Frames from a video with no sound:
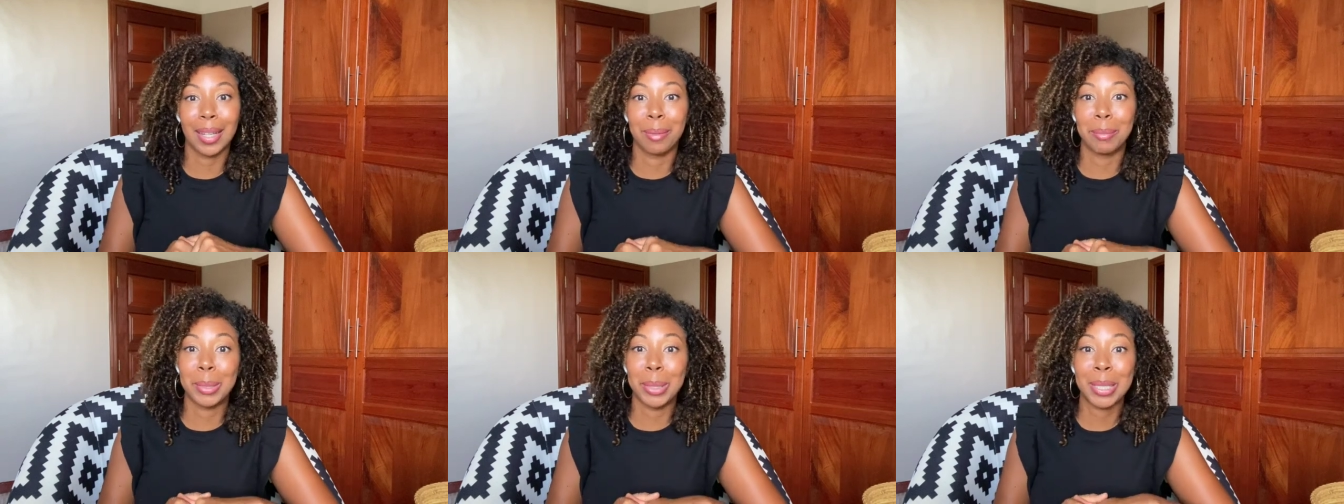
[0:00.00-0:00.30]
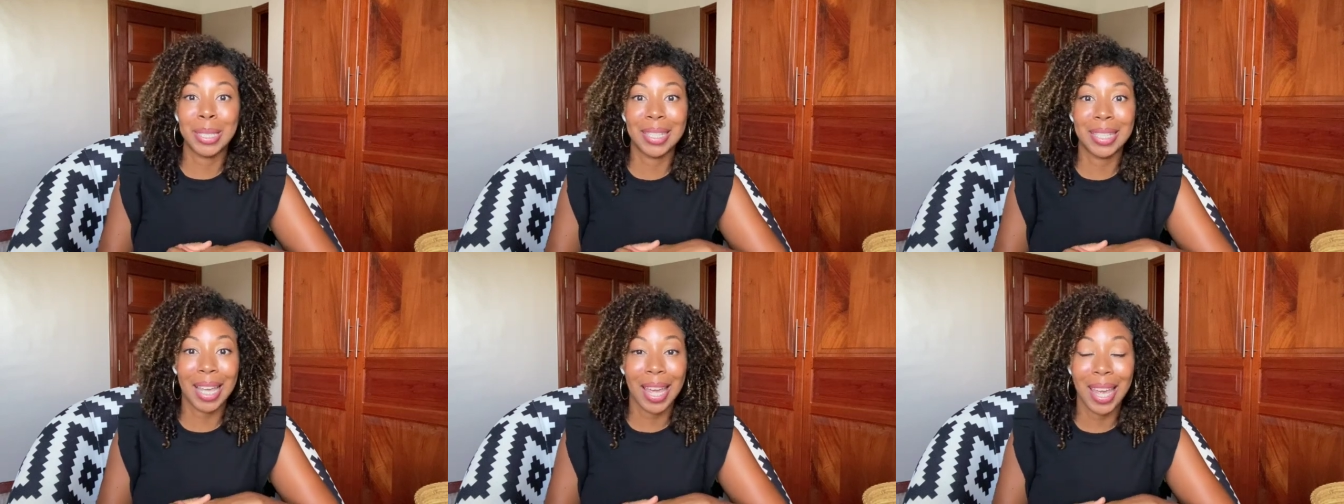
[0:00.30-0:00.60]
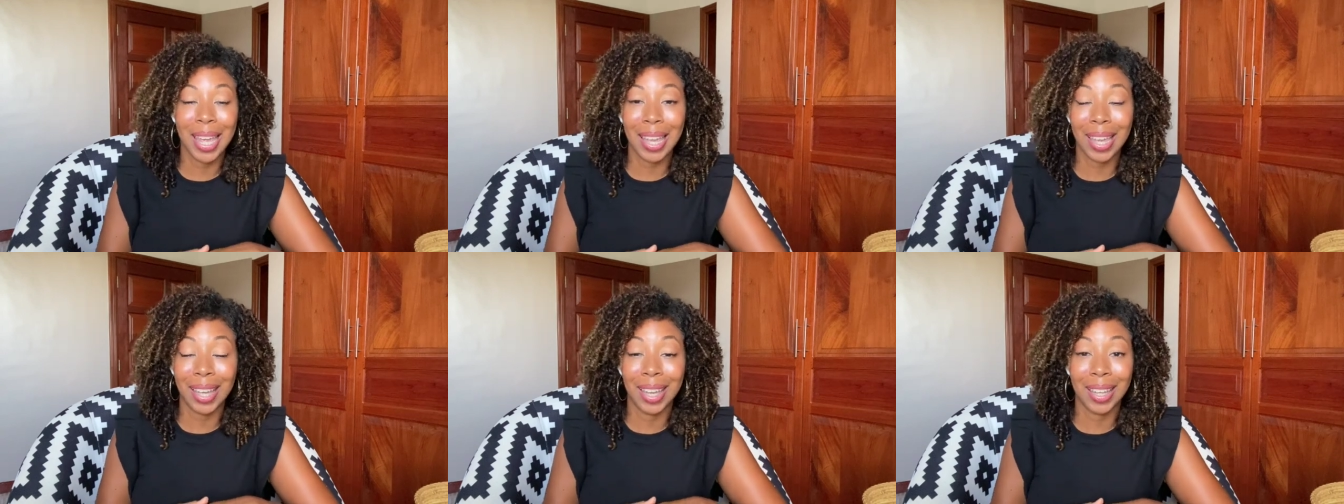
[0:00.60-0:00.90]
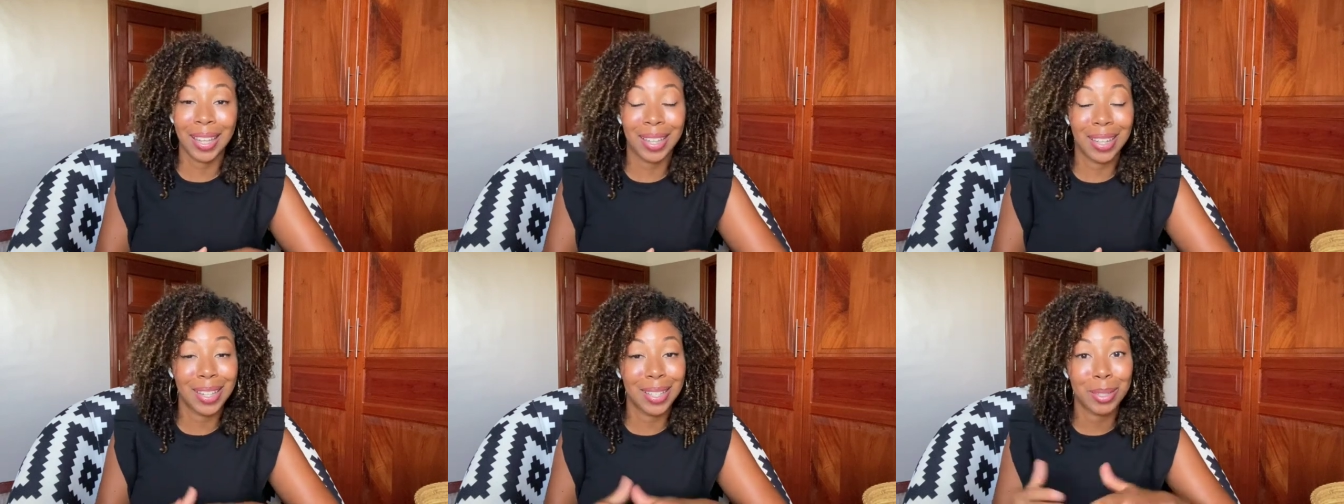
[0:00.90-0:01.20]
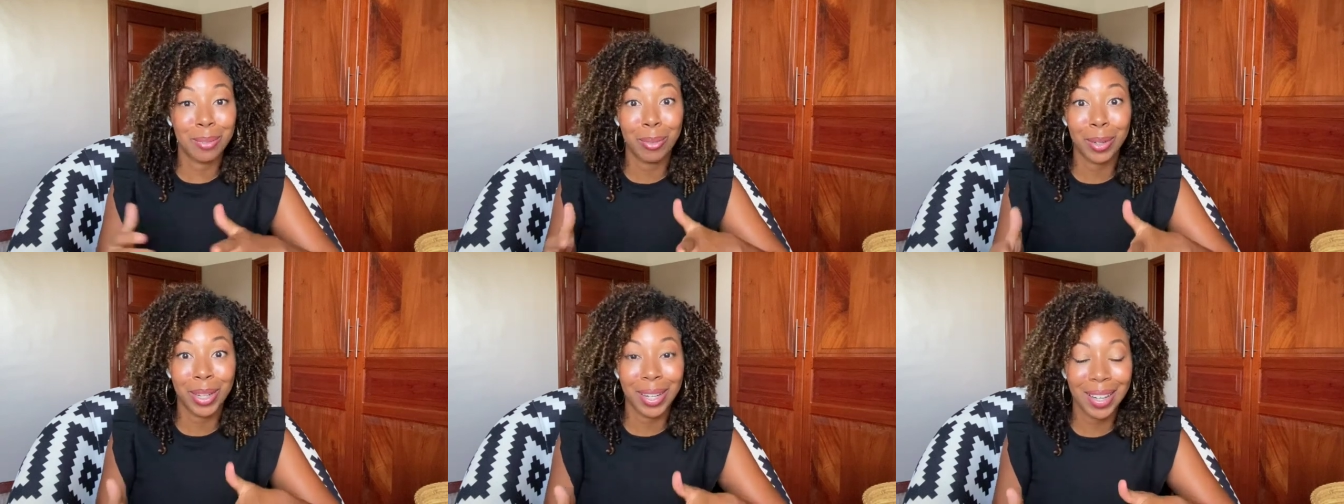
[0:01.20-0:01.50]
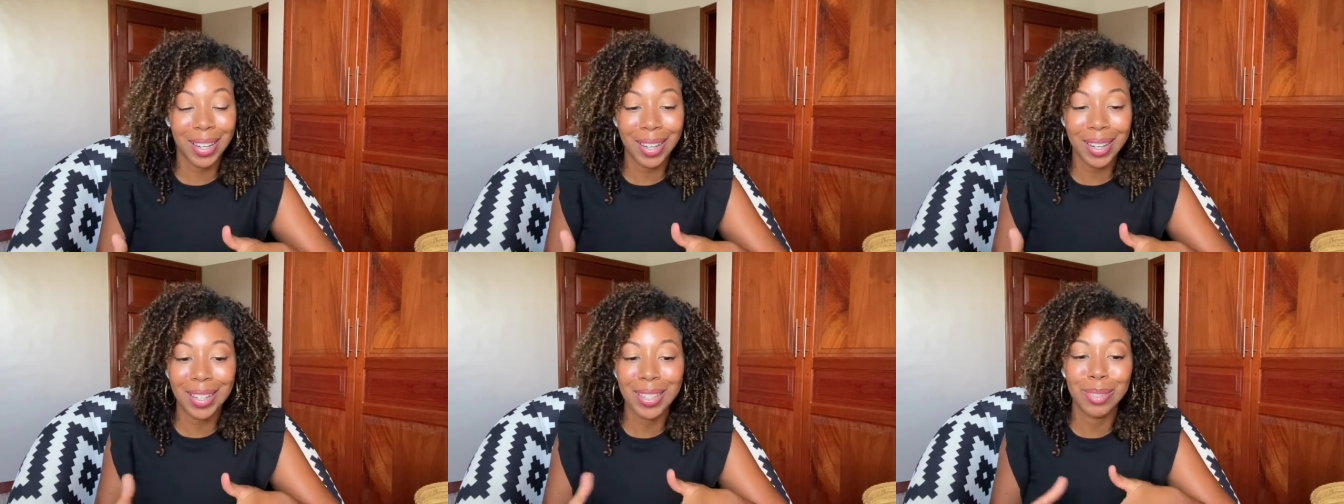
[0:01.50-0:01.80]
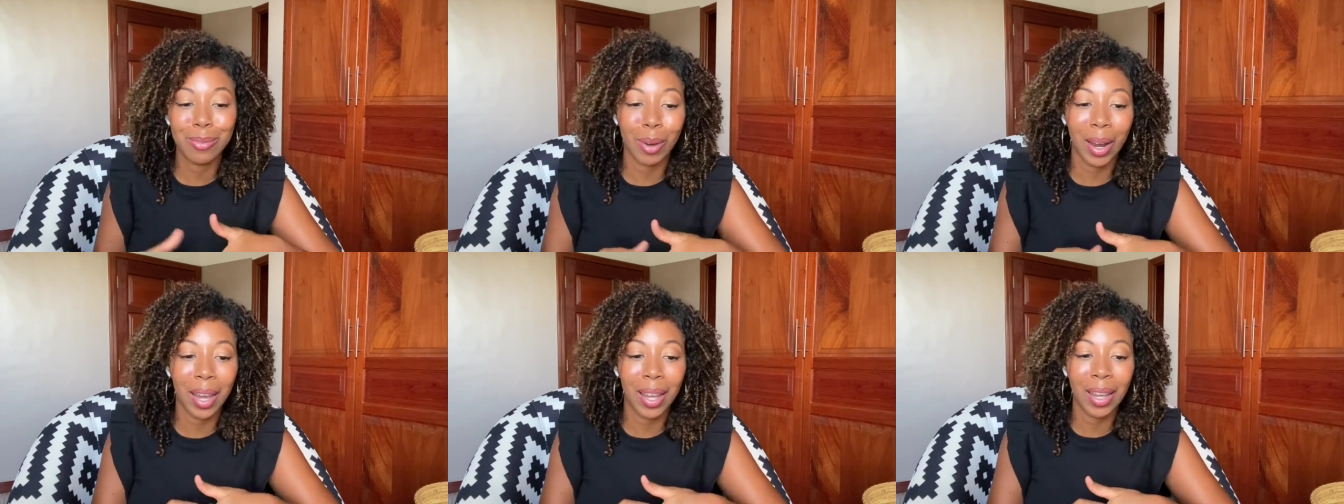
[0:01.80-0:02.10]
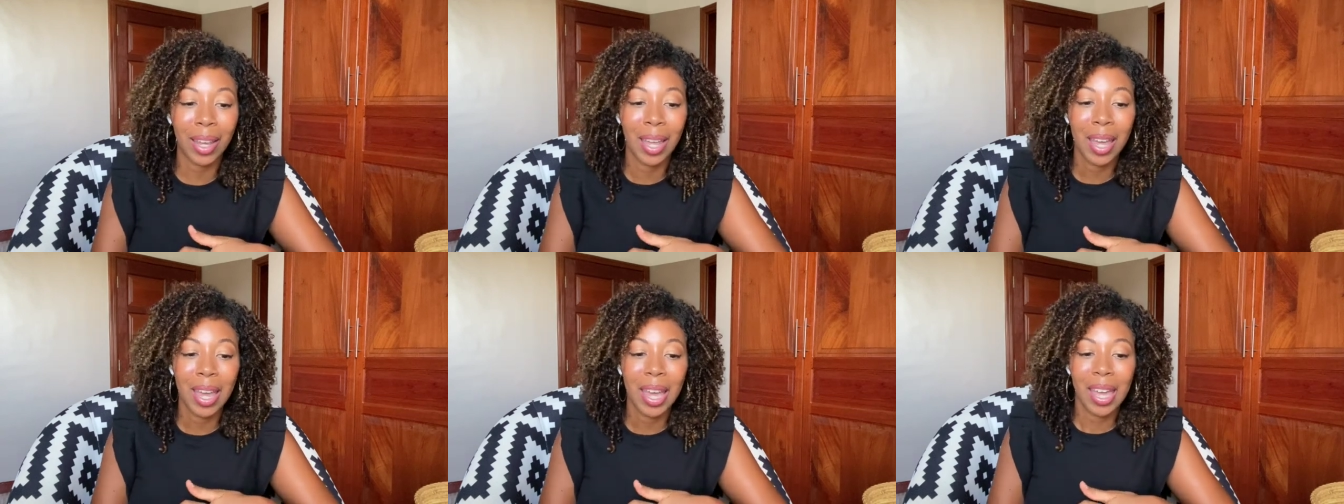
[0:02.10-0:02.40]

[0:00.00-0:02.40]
I'm just saying it. It is what it is, right?